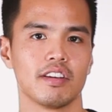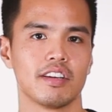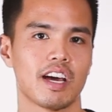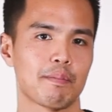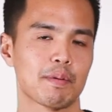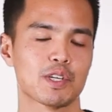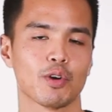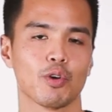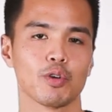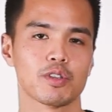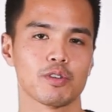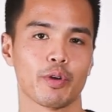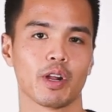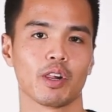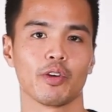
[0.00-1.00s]
Aputure
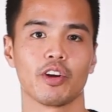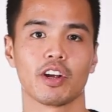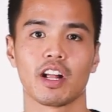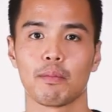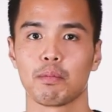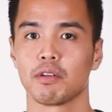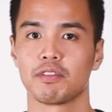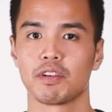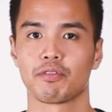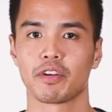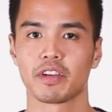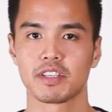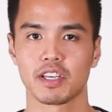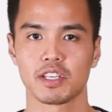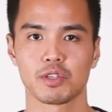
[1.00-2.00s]
also include a couple of
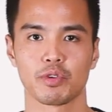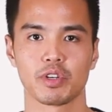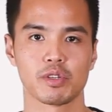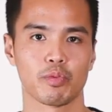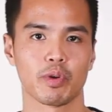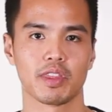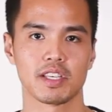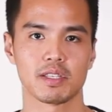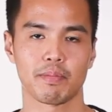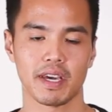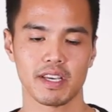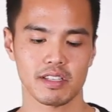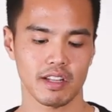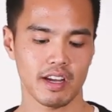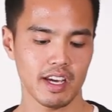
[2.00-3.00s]
different accessories with the
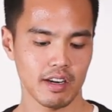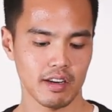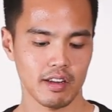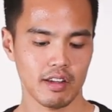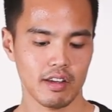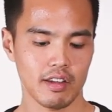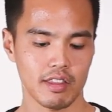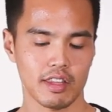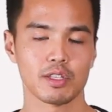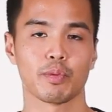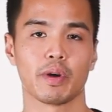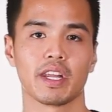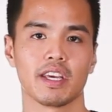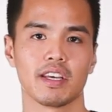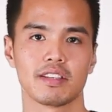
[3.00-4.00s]
space light. This
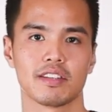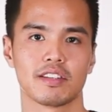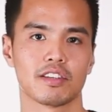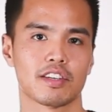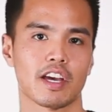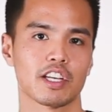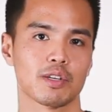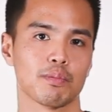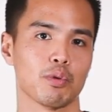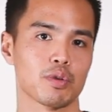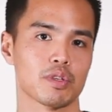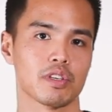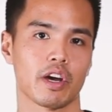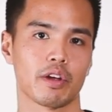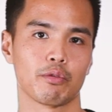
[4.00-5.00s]
one here is the detachable
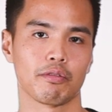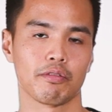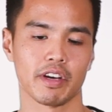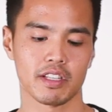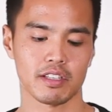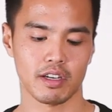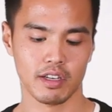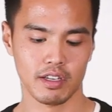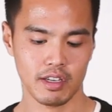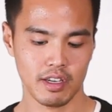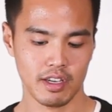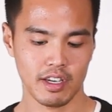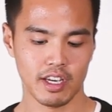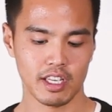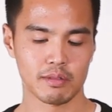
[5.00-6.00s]
side reflector.
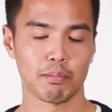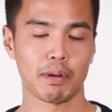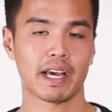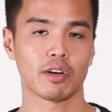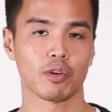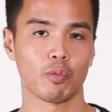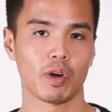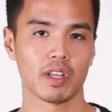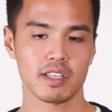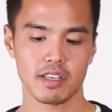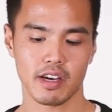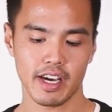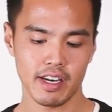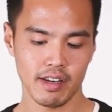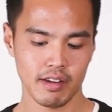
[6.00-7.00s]
It's black on one
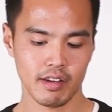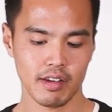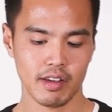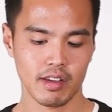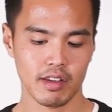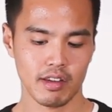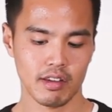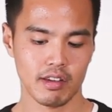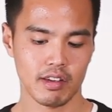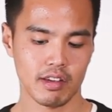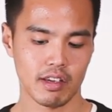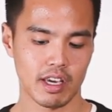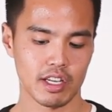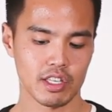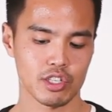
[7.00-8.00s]
side
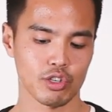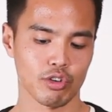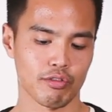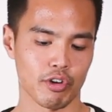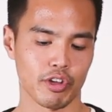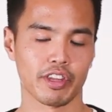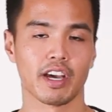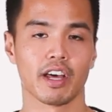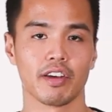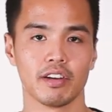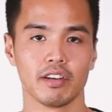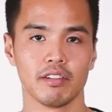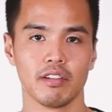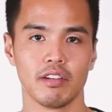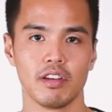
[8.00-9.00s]
and it's silver on the other.
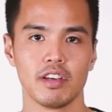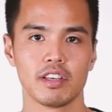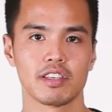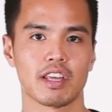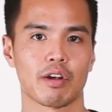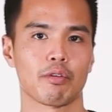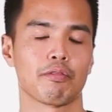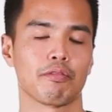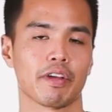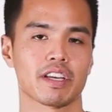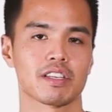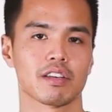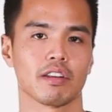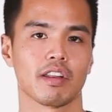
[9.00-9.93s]
So that reflects your